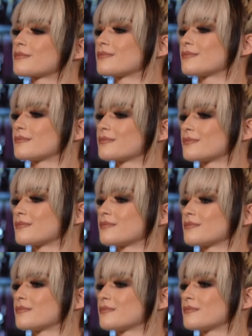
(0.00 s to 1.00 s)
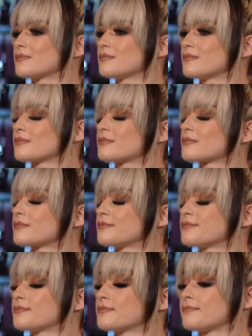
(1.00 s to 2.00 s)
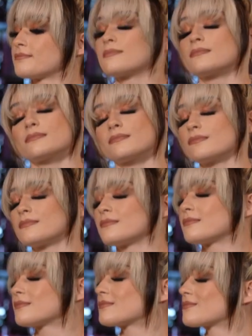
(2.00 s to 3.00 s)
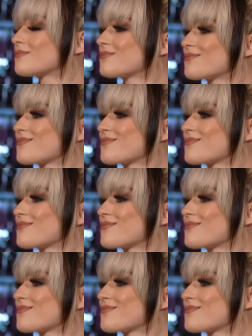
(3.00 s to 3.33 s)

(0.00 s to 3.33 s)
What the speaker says: The person shown says nothing.